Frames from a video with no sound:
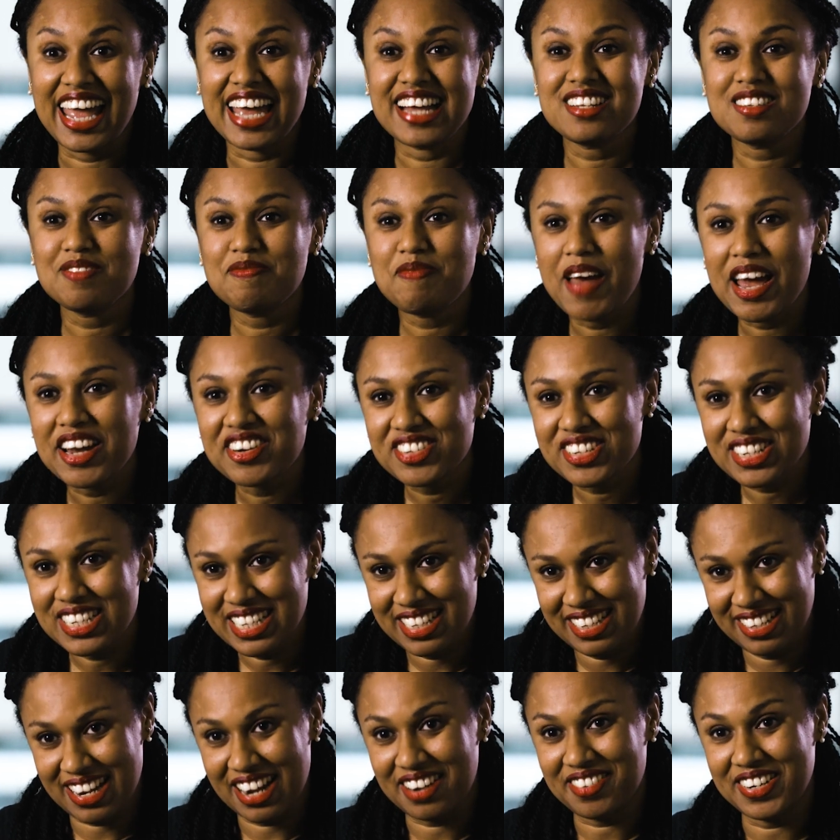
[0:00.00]

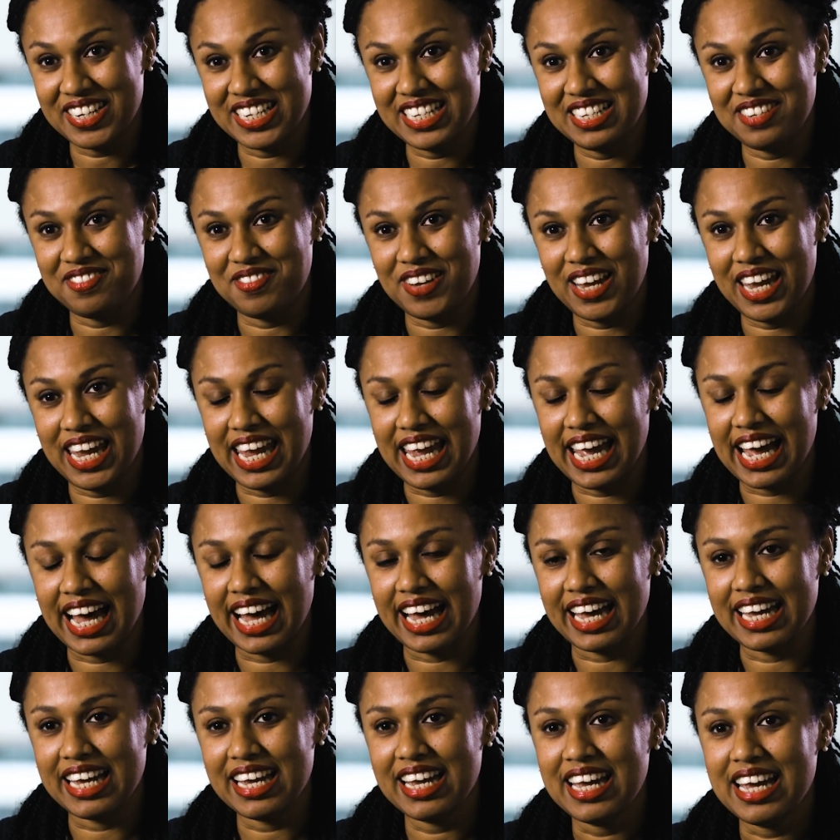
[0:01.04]
especially generative
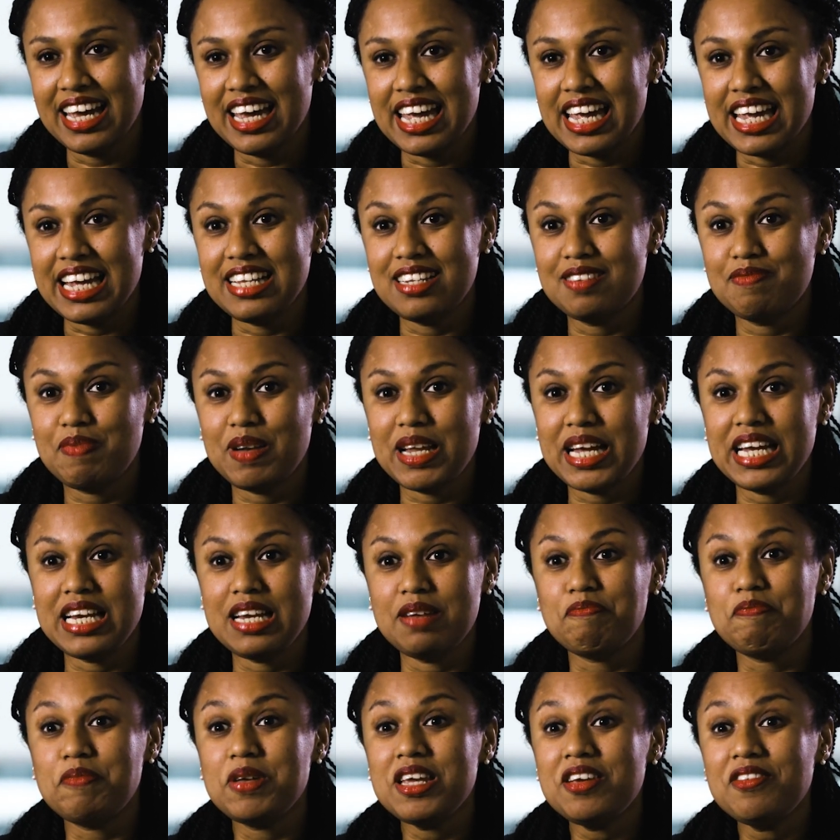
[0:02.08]
AI, is playing
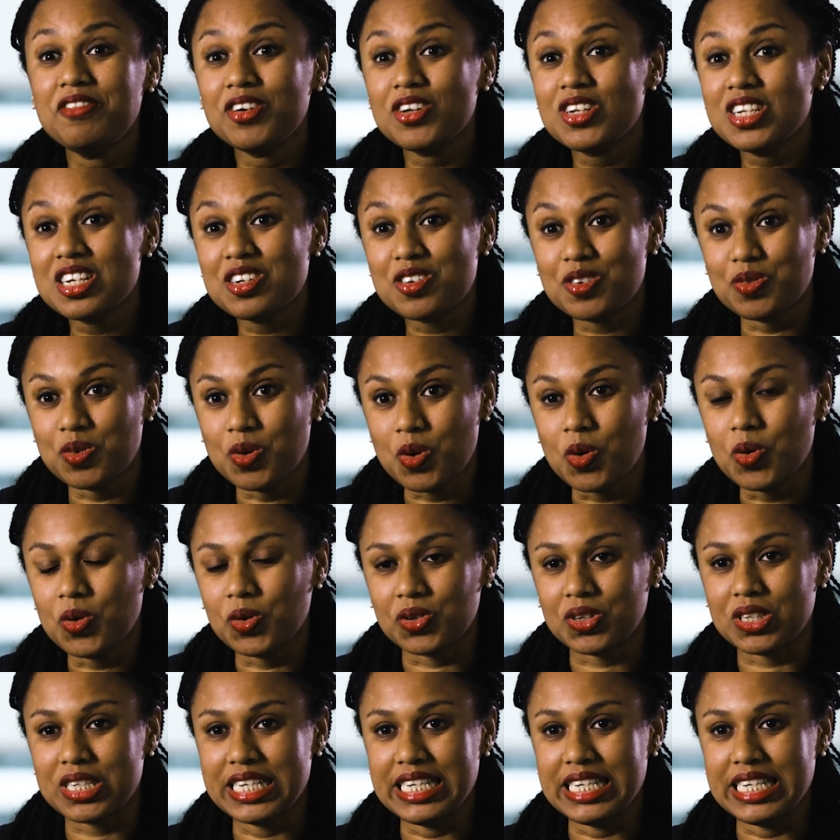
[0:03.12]
a pivotal role